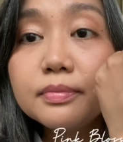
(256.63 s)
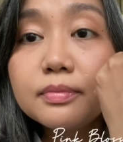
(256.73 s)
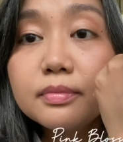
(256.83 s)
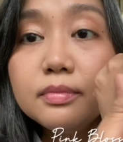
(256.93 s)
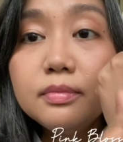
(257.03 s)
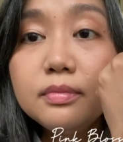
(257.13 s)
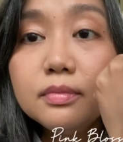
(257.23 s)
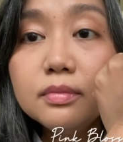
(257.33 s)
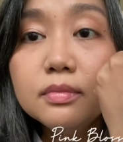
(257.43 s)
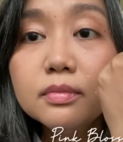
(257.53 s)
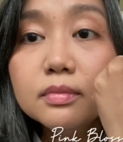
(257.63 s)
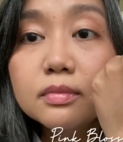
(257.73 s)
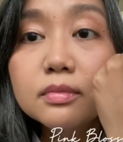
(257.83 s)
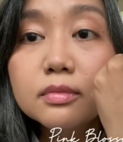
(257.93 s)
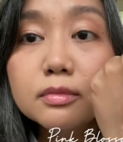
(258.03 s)

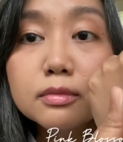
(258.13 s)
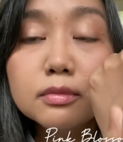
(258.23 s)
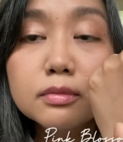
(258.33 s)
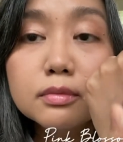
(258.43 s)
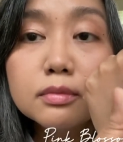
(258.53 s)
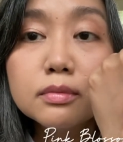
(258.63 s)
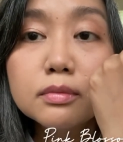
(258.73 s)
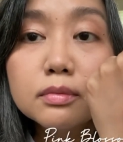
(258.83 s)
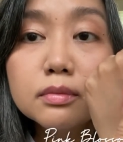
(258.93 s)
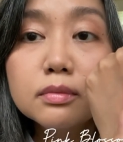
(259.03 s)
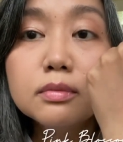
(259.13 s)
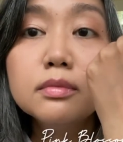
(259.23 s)
No one is speaking in this clip.